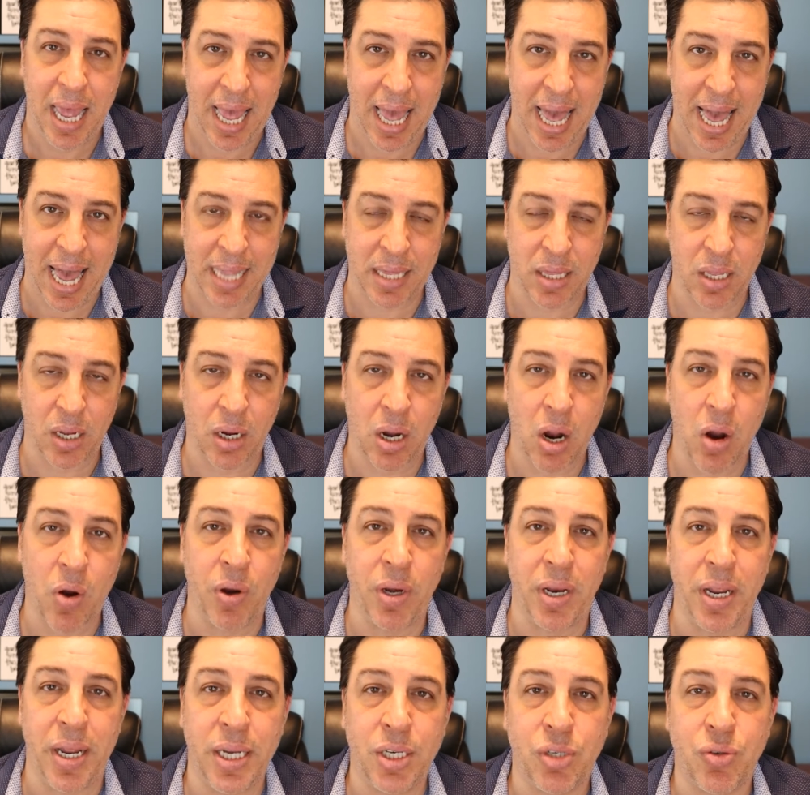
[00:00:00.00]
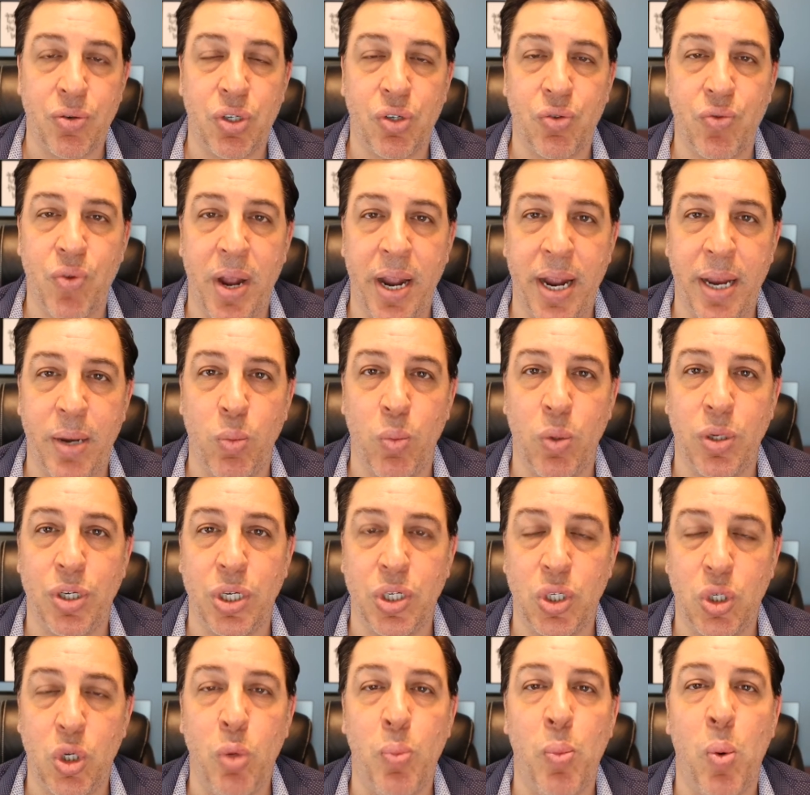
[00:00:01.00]
at the current interest rate, which
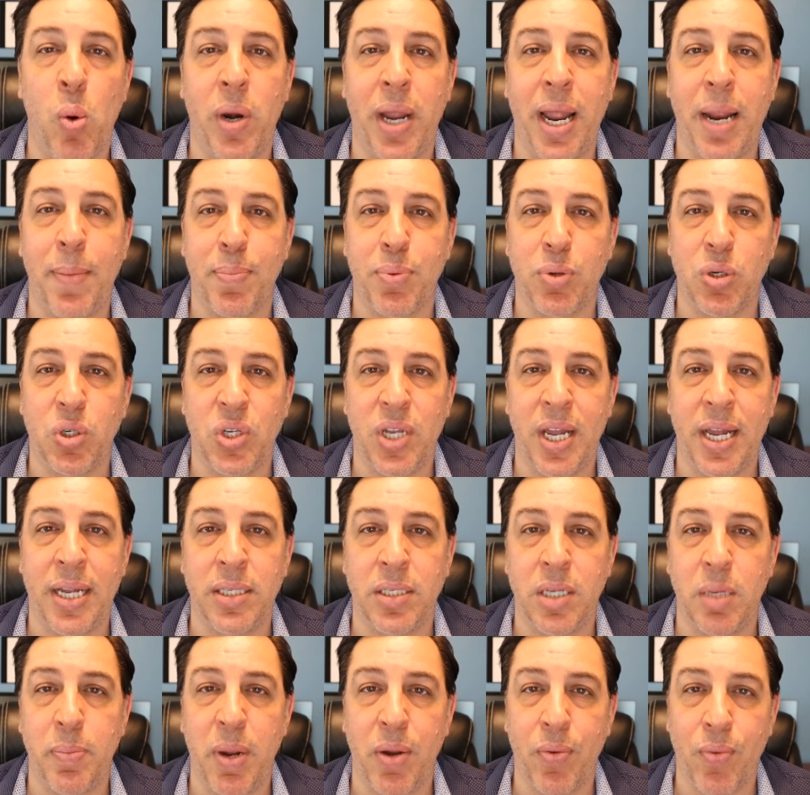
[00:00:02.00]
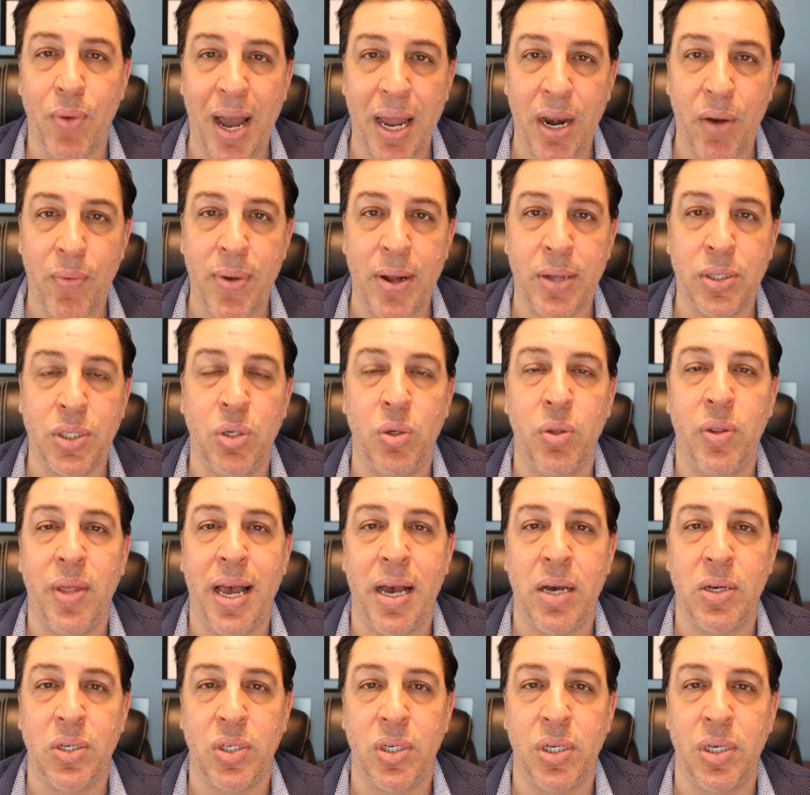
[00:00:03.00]
is 2.8%, to be right around
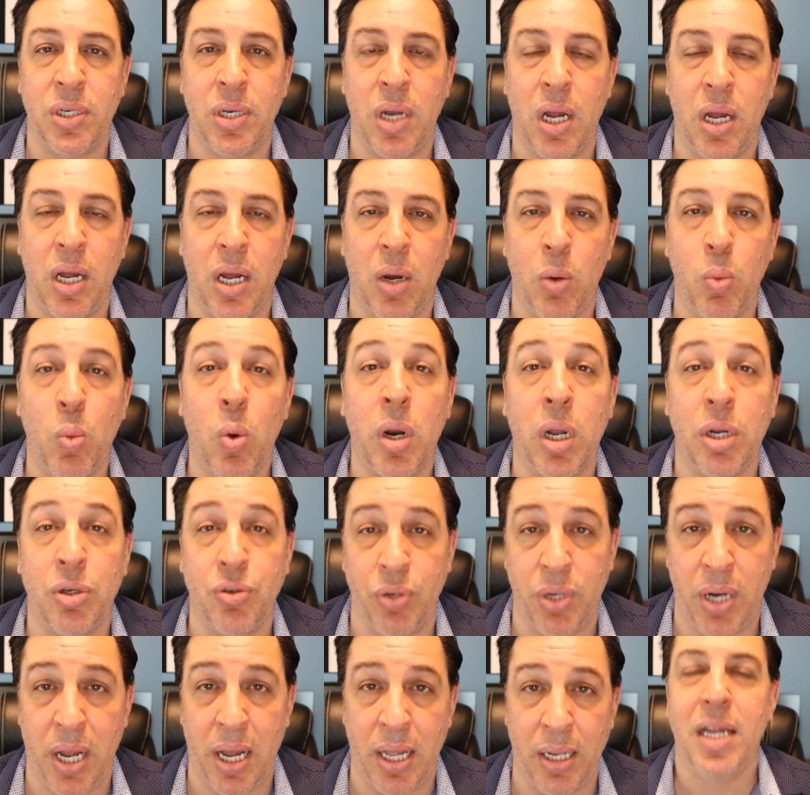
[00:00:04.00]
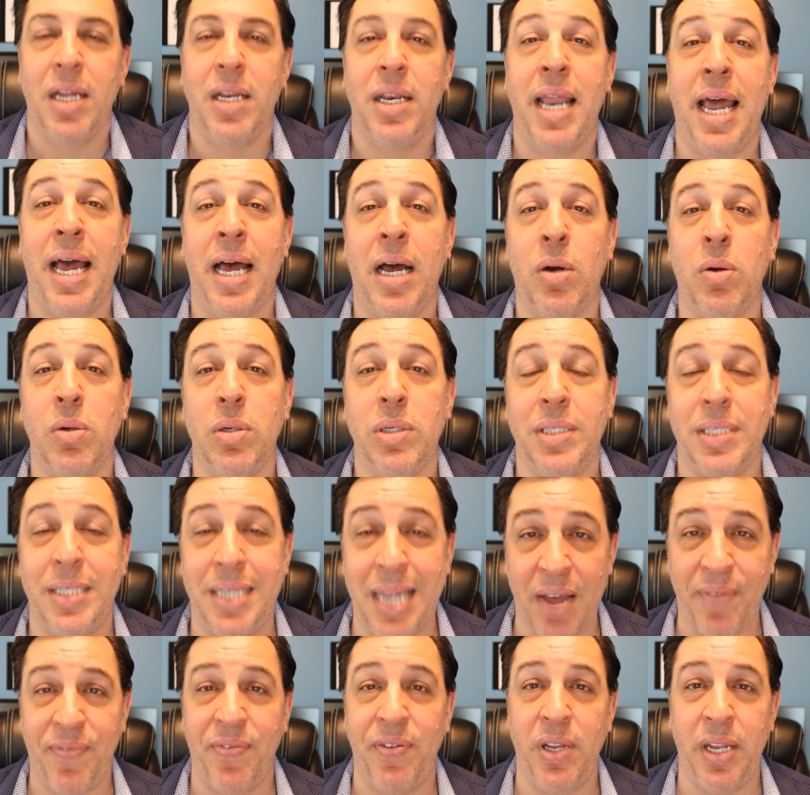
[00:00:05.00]
$2,100. Now,
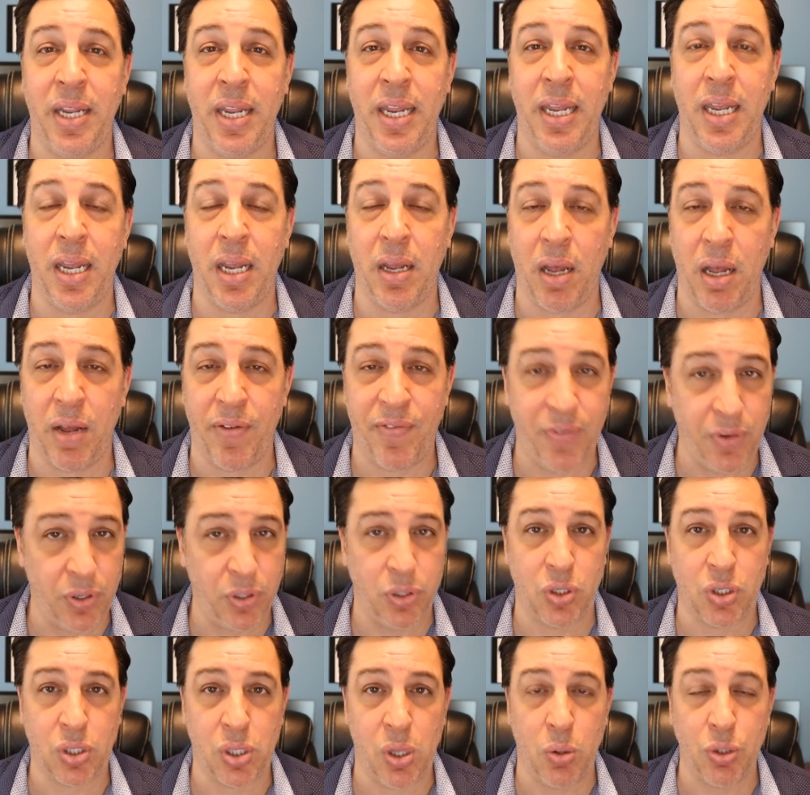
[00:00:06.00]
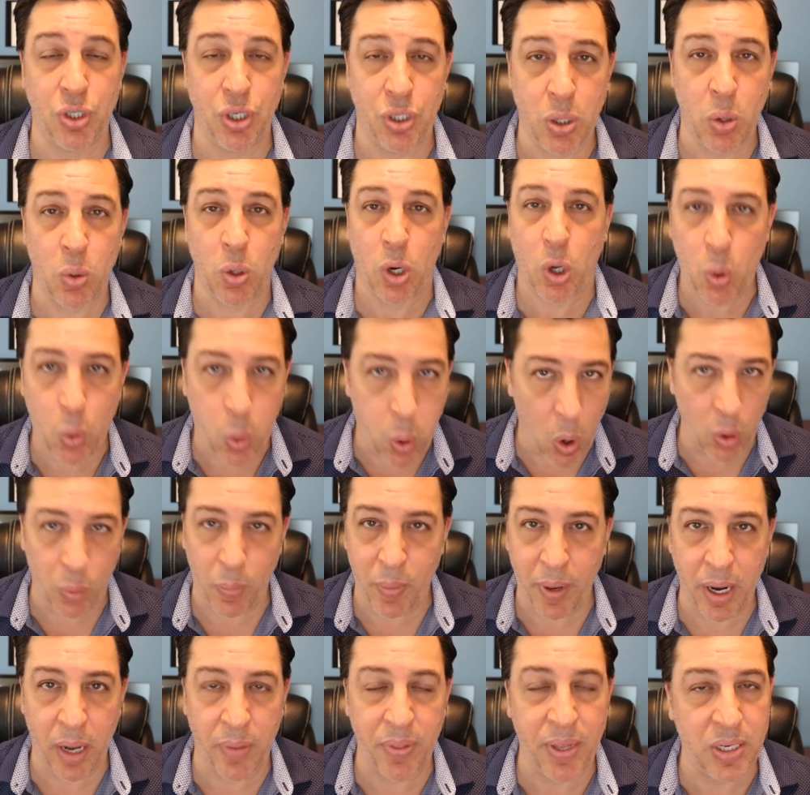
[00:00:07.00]
definitely, full disclosure, don't quote
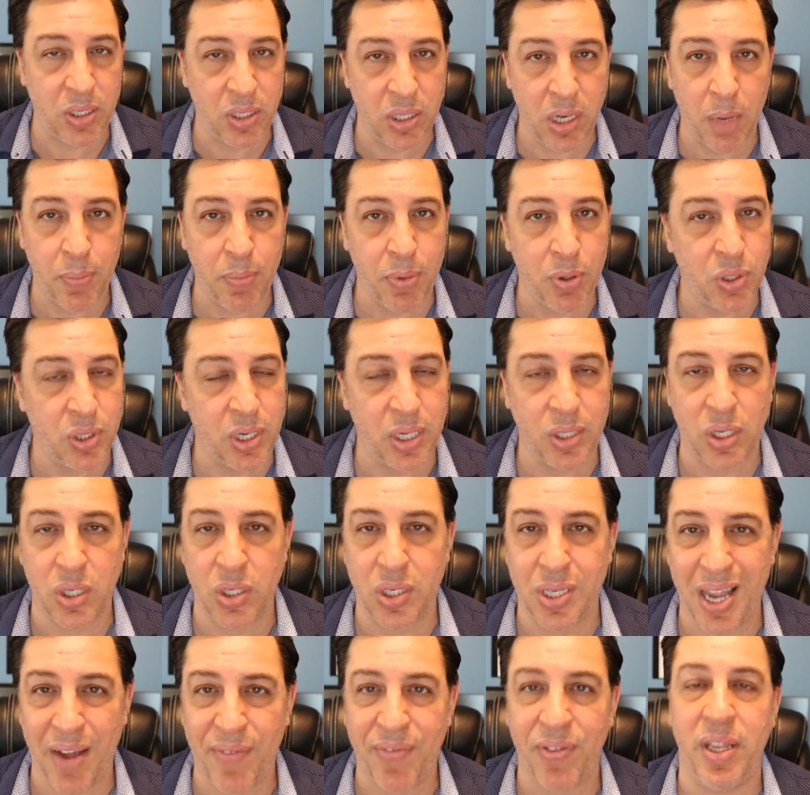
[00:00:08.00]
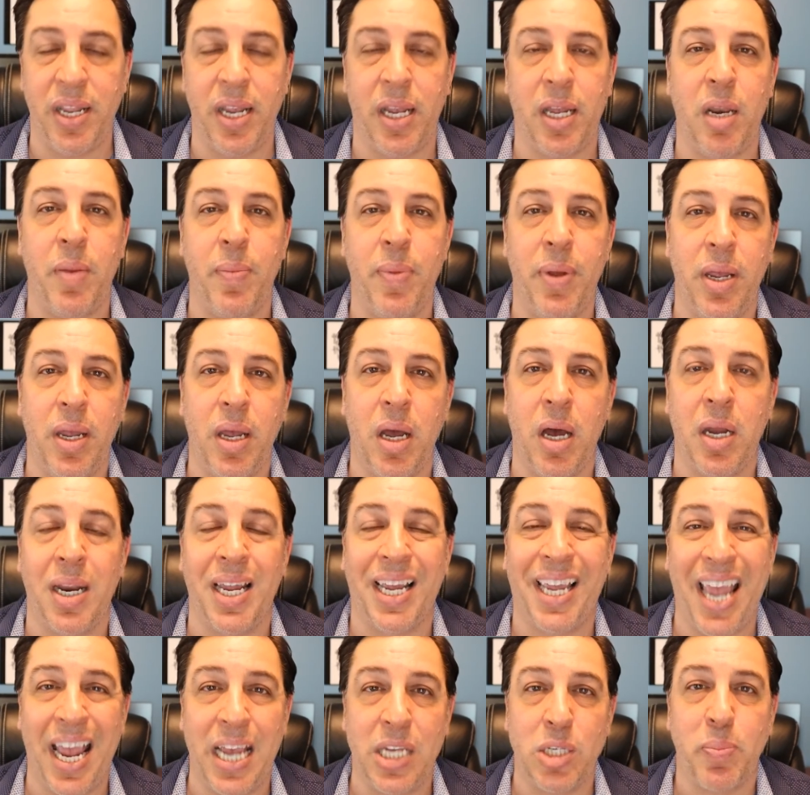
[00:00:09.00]
me on these numbers. This is definitely going to be on a
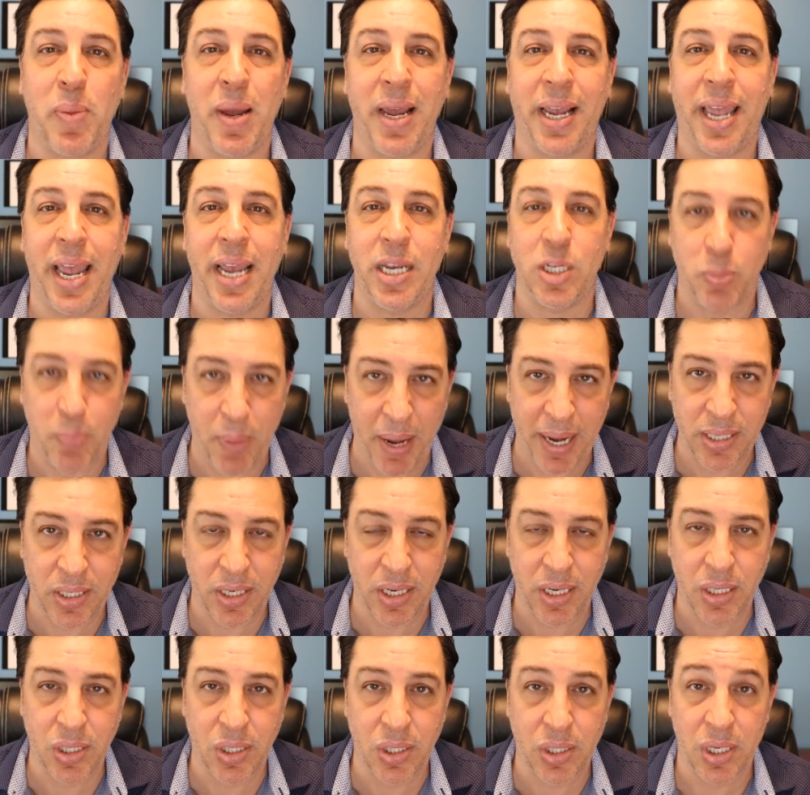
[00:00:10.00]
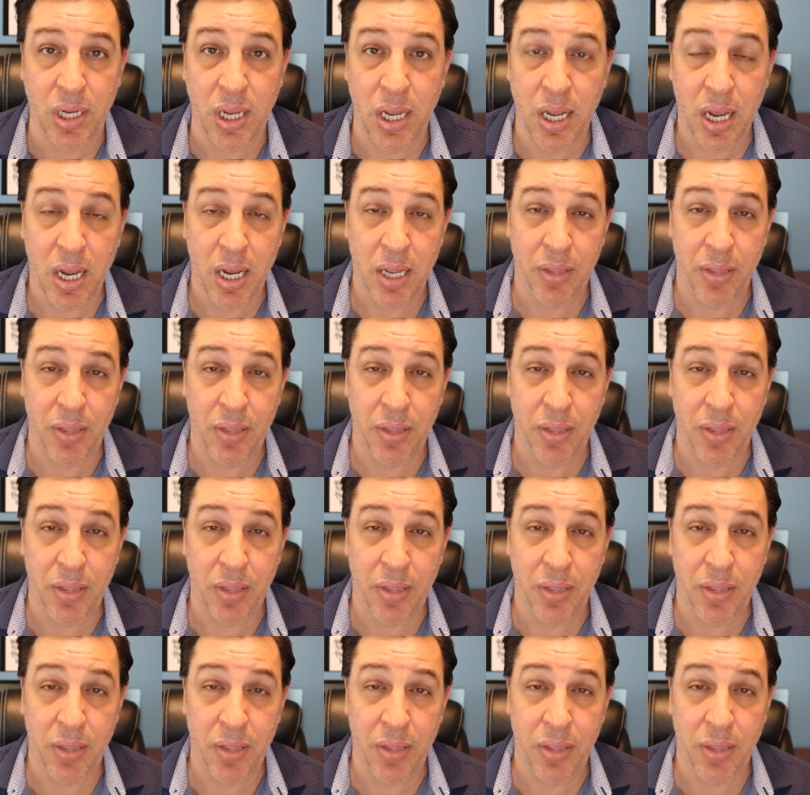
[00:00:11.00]
case-by-case basis.